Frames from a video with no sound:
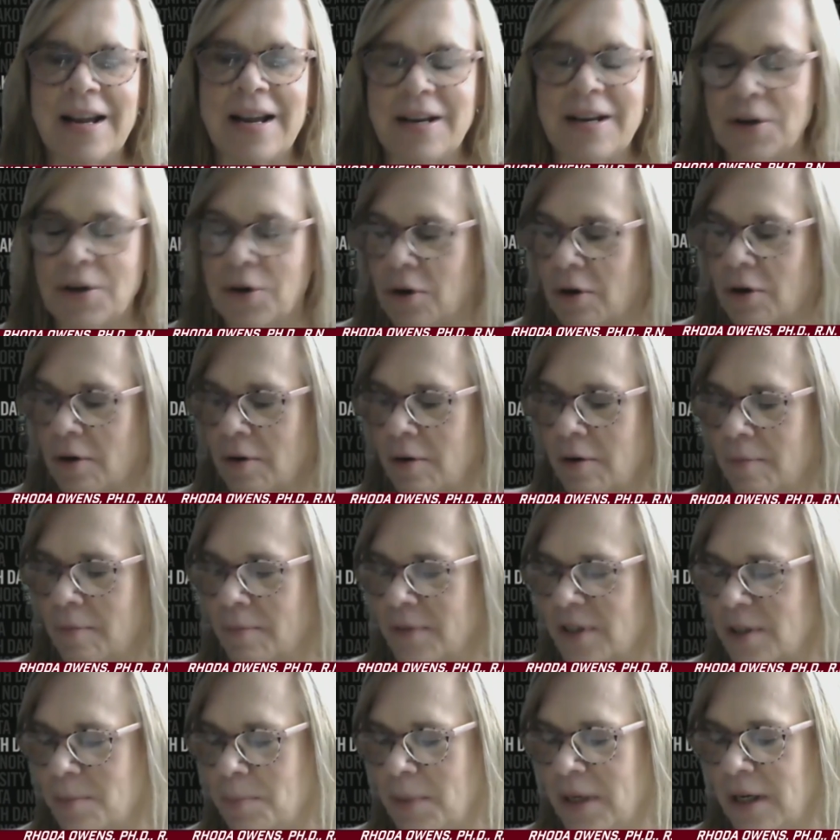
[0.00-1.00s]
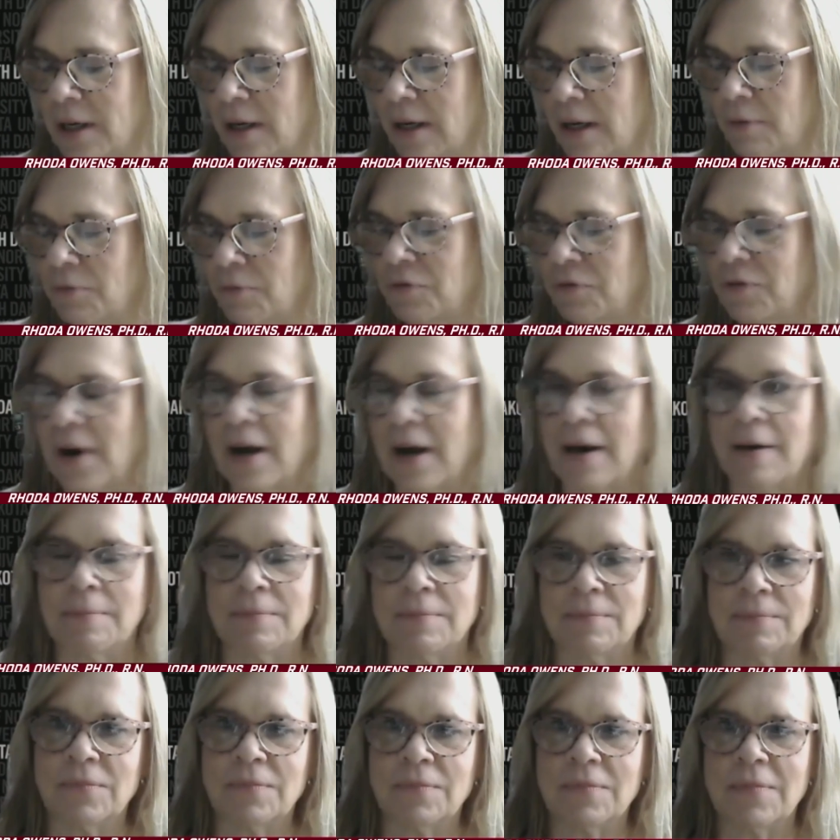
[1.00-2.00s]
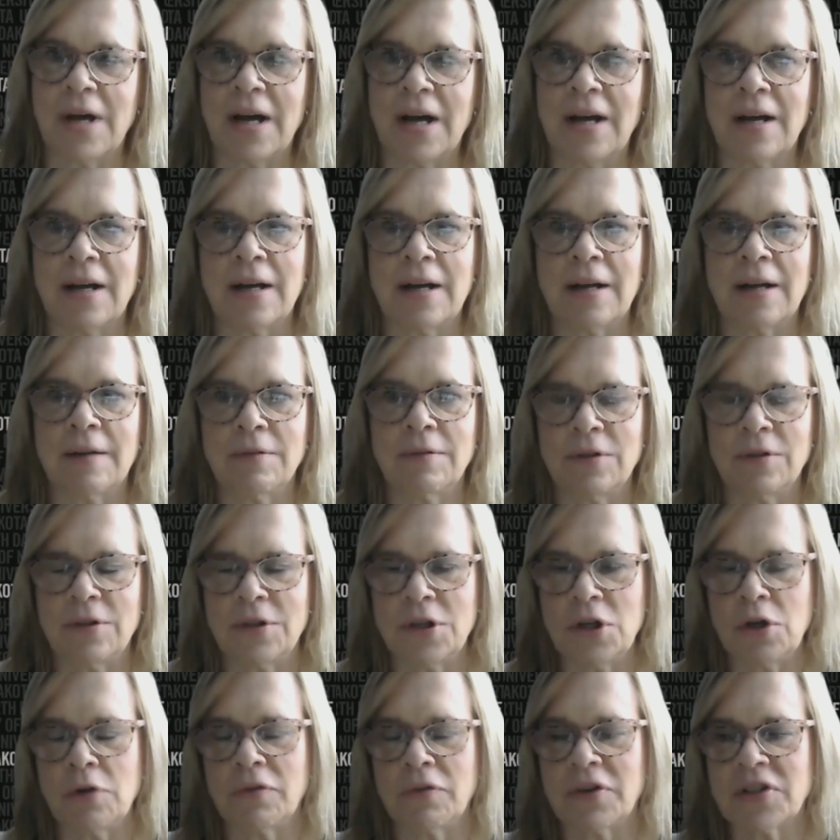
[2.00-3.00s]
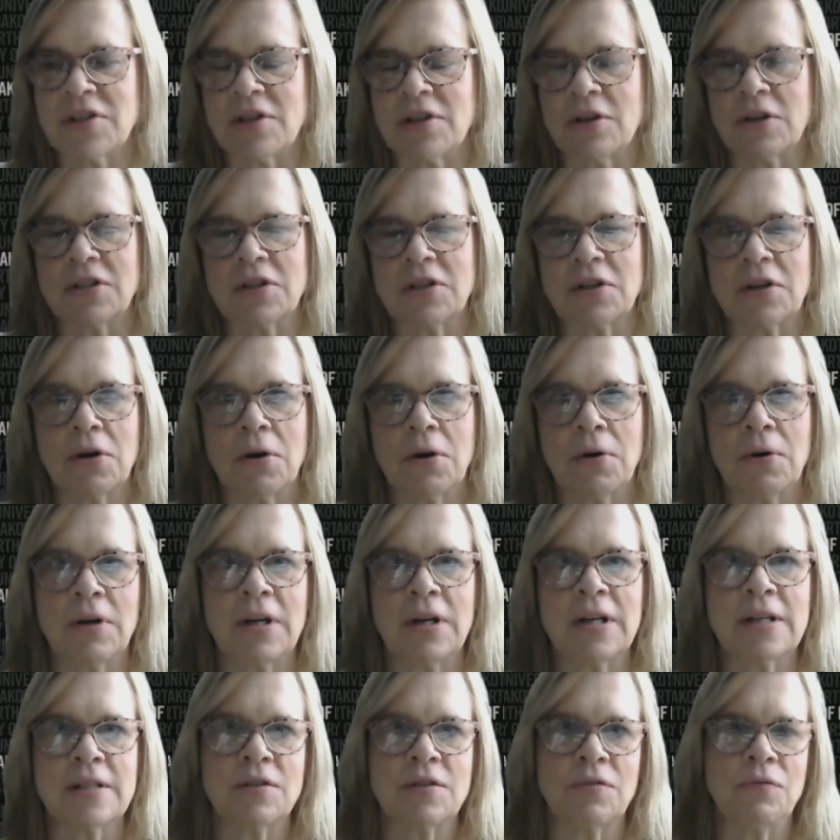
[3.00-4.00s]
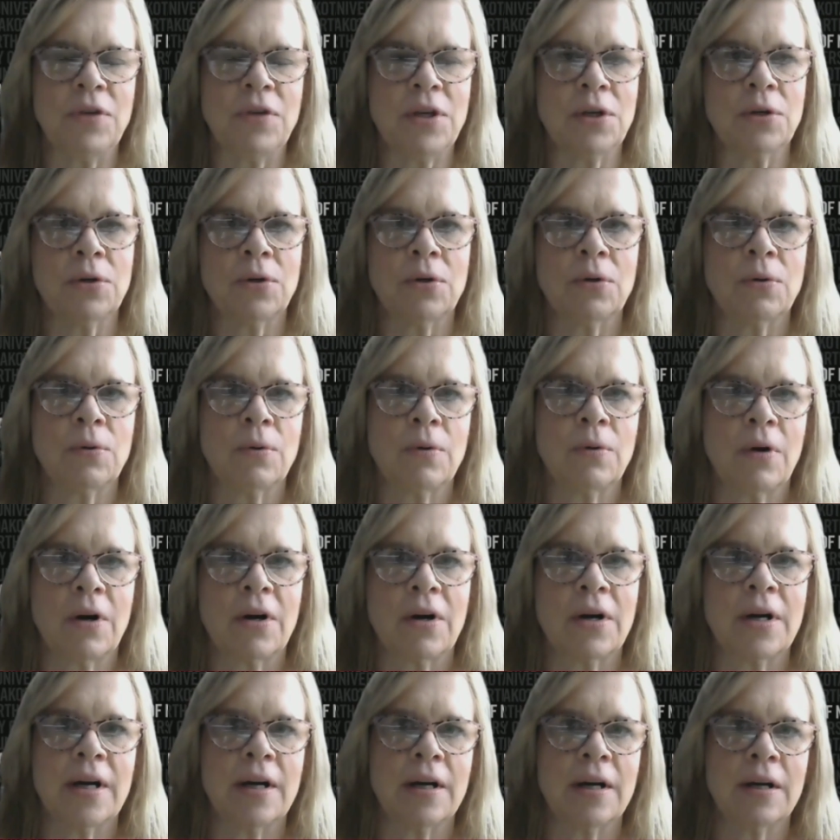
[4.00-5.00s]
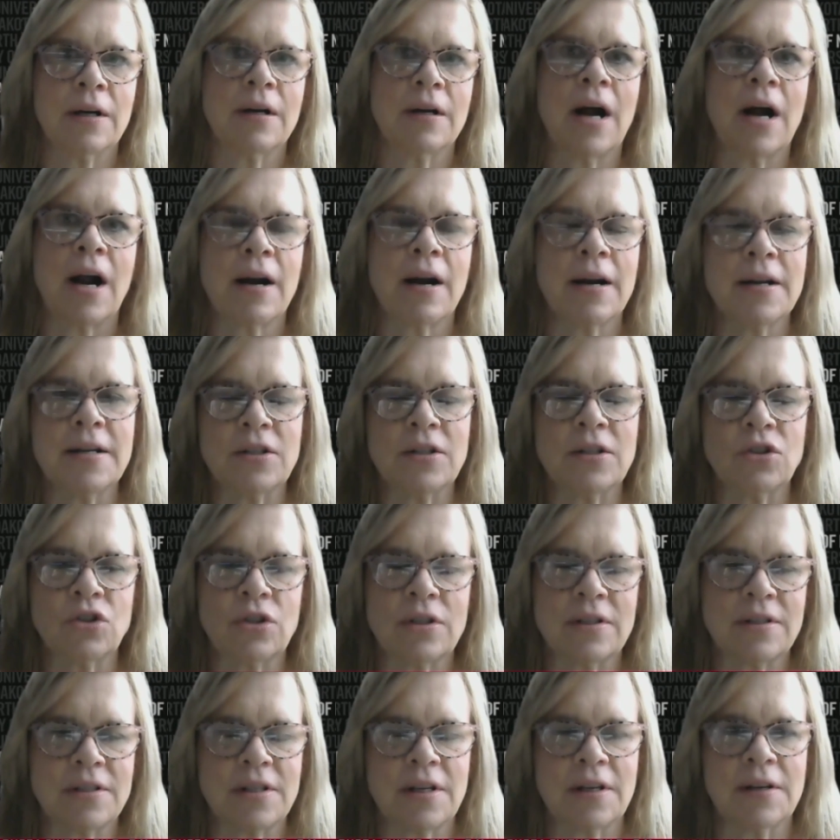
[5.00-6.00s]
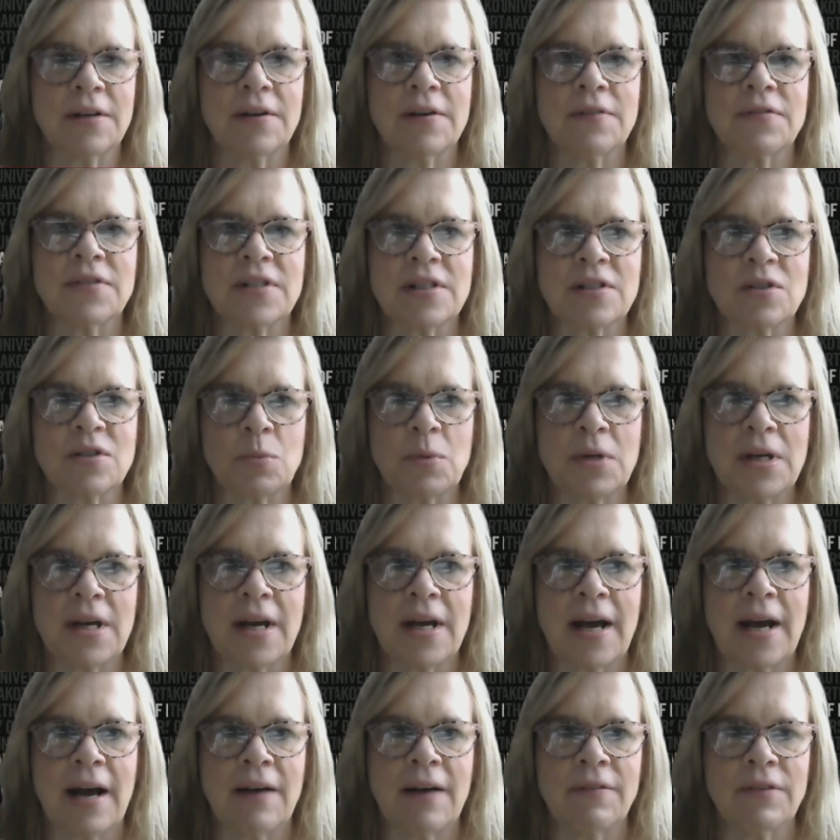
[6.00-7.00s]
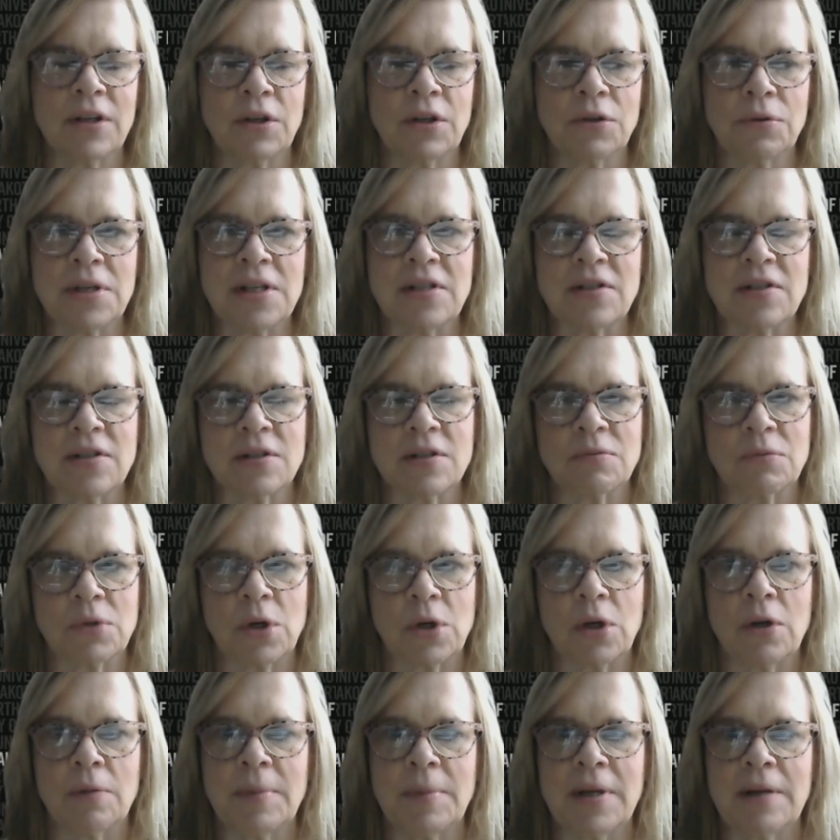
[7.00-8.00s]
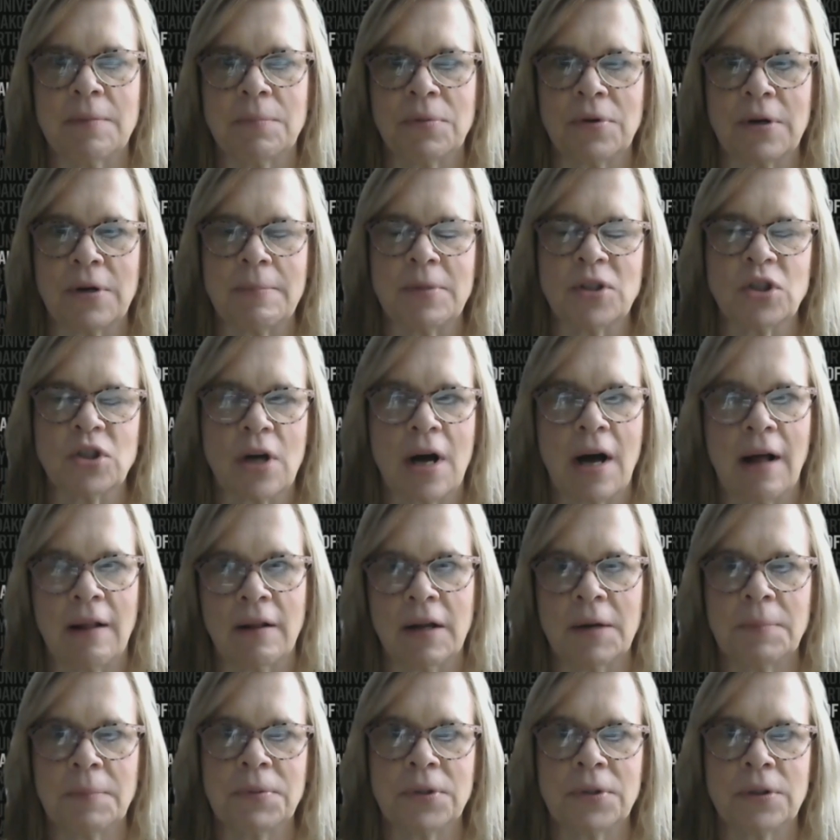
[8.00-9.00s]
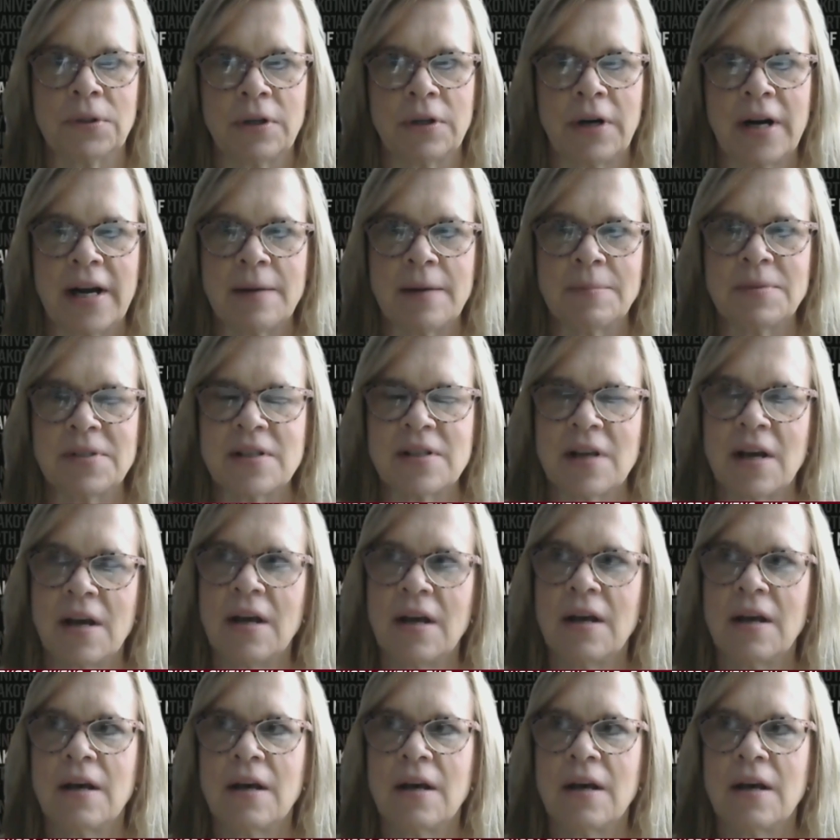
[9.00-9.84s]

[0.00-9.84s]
I know, speaking from the University of North Dakota's view, or our initiatives, is we have increased enrollment in pretty much all our programs.